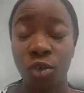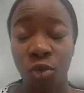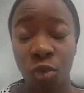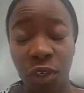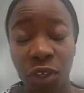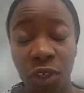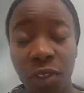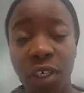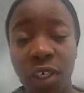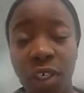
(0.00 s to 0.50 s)

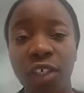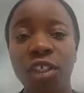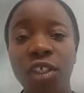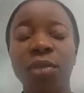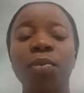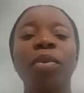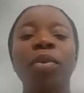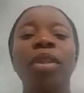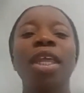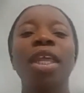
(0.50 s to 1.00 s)
Research
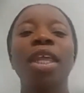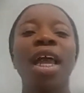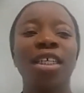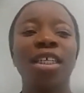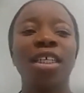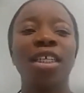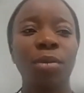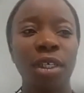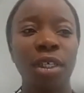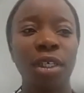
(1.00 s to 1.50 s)

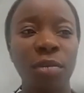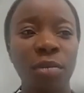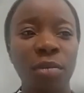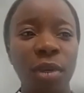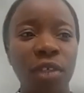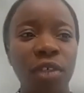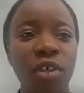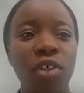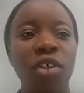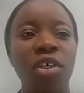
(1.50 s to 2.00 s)
as a
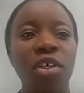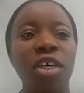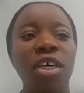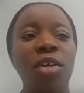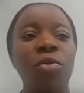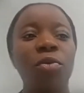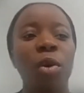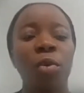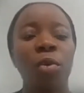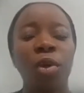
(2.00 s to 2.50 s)

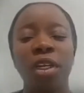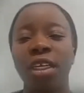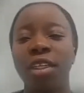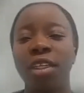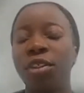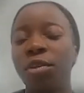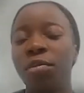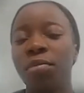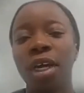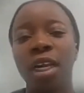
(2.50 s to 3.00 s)
mathematician, where we did
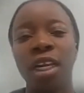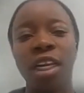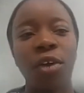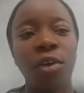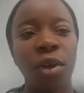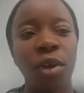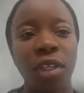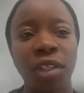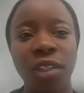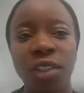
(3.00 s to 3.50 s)
some
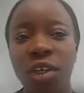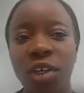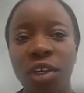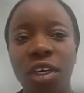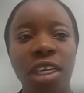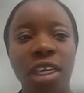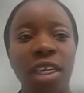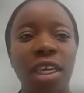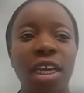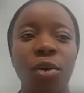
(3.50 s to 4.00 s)
malaria
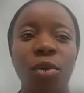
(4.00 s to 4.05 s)
study.